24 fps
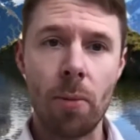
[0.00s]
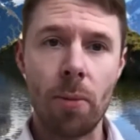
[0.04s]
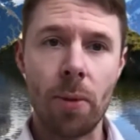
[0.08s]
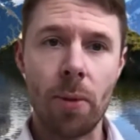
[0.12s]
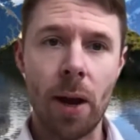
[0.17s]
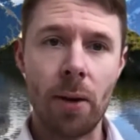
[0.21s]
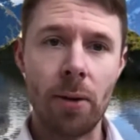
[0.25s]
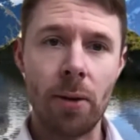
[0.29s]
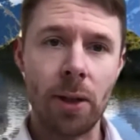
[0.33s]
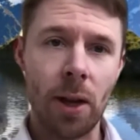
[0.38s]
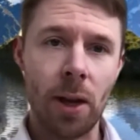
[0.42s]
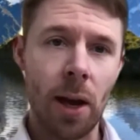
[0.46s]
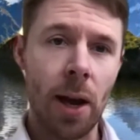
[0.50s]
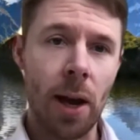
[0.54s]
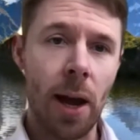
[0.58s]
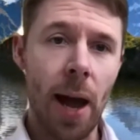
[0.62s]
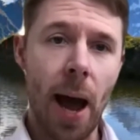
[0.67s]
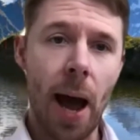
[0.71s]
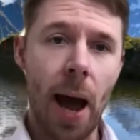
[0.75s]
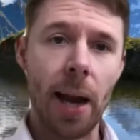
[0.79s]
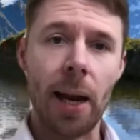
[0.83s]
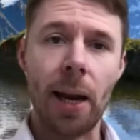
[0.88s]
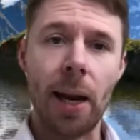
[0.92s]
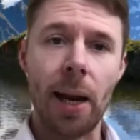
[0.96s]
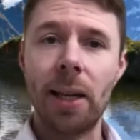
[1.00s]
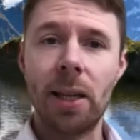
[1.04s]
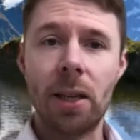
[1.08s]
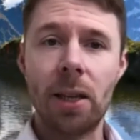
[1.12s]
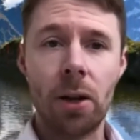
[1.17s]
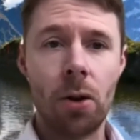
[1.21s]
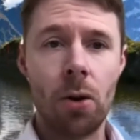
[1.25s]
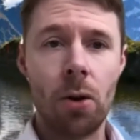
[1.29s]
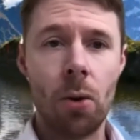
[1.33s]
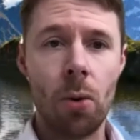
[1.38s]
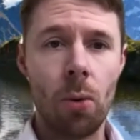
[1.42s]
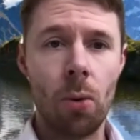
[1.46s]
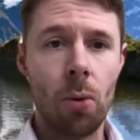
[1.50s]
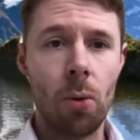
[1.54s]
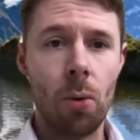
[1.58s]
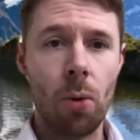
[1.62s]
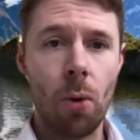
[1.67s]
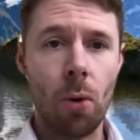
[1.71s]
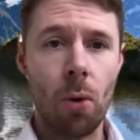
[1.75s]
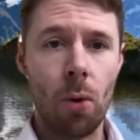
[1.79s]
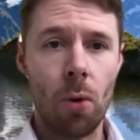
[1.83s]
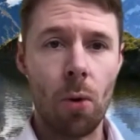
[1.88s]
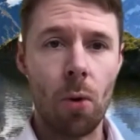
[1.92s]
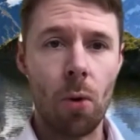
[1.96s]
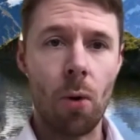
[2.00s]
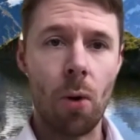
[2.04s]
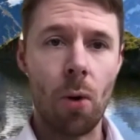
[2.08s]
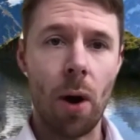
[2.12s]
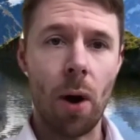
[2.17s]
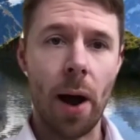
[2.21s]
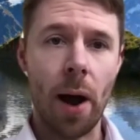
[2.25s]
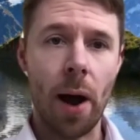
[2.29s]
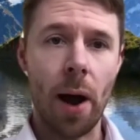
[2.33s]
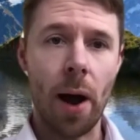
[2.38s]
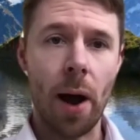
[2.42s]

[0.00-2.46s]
there is an analytical or a